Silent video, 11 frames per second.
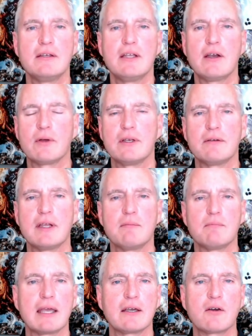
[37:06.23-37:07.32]
you know in
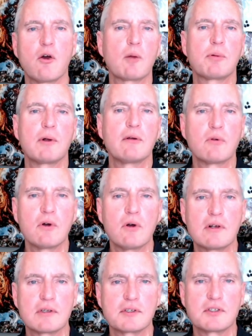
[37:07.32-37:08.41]
in my corporate
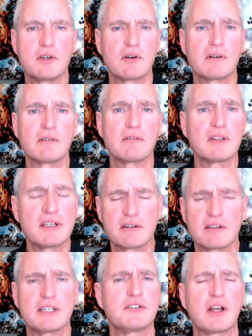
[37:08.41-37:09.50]
roles you're
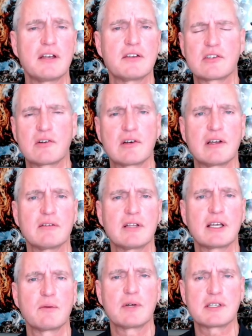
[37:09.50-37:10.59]
literally trying to sort out
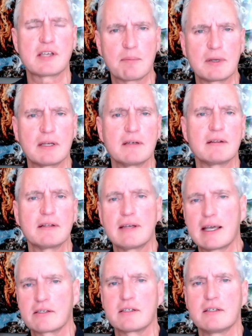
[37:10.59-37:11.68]
like what's happening in the
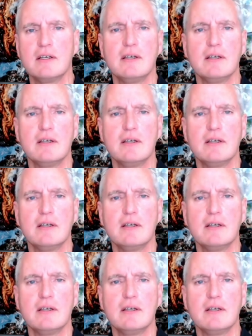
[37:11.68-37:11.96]
next